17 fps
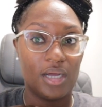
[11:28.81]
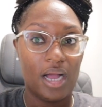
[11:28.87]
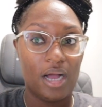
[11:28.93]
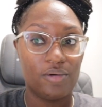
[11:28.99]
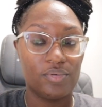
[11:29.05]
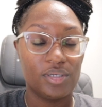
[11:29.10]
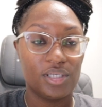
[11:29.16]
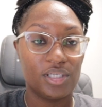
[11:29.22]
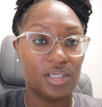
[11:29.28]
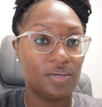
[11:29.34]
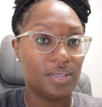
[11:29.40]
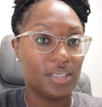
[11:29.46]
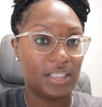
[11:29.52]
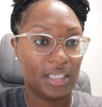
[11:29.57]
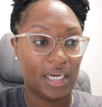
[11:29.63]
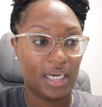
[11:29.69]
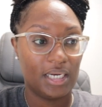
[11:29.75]
I was so
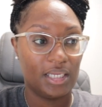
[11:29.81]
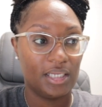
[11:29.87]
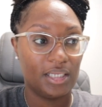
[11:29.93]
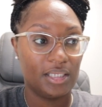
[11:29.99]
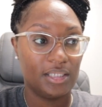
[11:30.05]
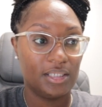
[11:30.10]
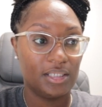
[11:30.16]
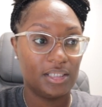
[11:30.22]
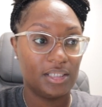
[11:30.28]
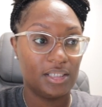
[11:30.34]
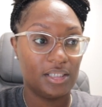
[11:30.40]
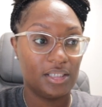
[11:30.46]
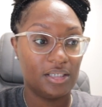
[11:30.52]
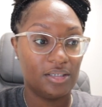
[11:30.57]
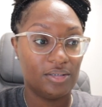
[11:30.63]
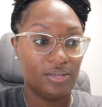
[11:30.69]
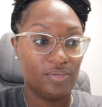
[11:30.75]
excited
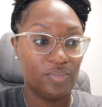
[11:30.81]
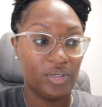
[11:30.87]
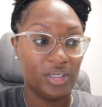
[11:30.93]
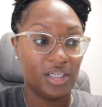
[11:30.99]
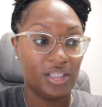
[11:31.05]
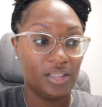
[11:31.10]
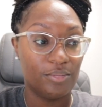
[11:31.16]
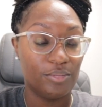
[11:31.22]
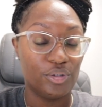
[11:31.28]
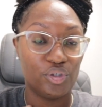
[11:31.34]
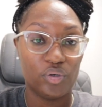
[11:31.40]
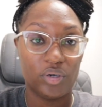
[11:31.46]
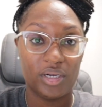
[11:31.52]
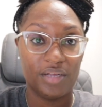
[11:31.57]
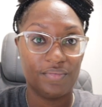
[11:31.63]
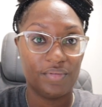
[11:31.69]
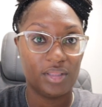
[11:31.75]
with the
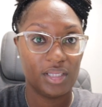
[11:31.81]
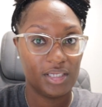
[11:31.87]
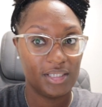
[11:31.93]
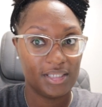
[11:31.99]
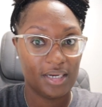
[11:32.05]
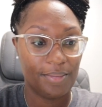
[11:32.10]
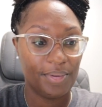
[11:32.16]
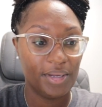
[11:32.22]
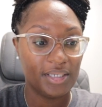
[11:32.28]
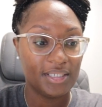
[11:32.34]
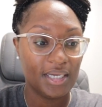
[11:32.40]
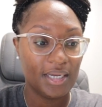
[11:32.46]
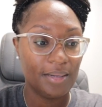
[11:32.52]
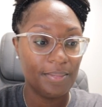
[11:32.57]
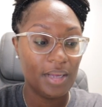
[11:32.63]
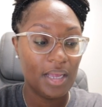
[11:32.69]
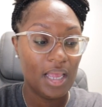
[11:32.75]
majority of the things that I picked
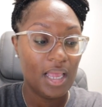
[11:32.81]
up.